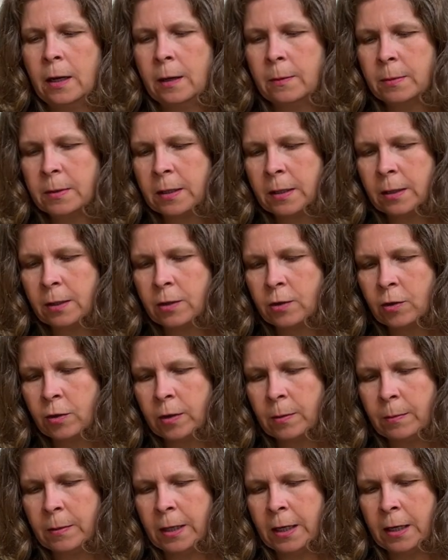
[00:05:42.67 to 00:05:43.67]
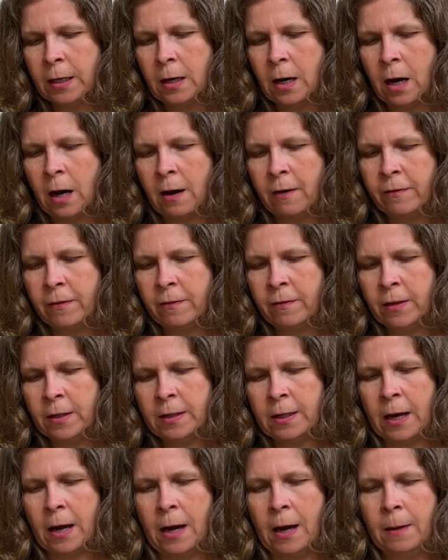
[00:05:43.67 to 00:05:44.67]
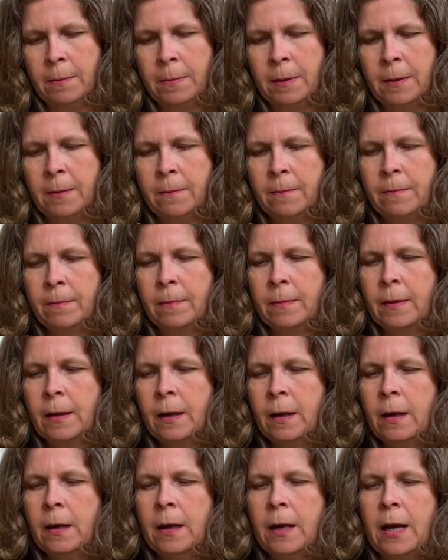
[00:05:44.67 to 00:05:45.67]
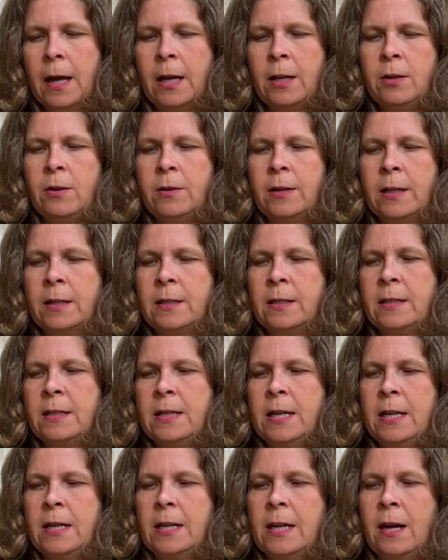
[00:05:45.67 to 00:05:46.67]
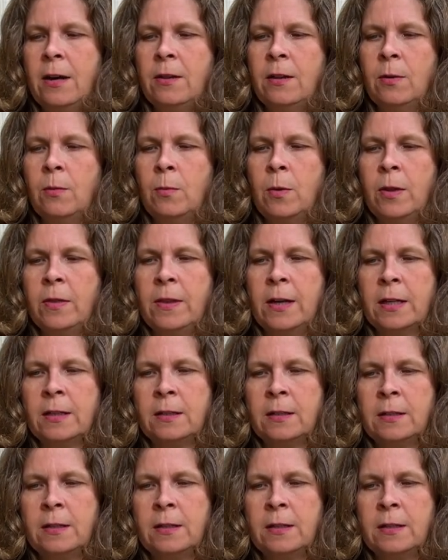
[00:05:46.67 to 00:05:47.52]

I'm just going to trim that off of the top. And you can see now that what that's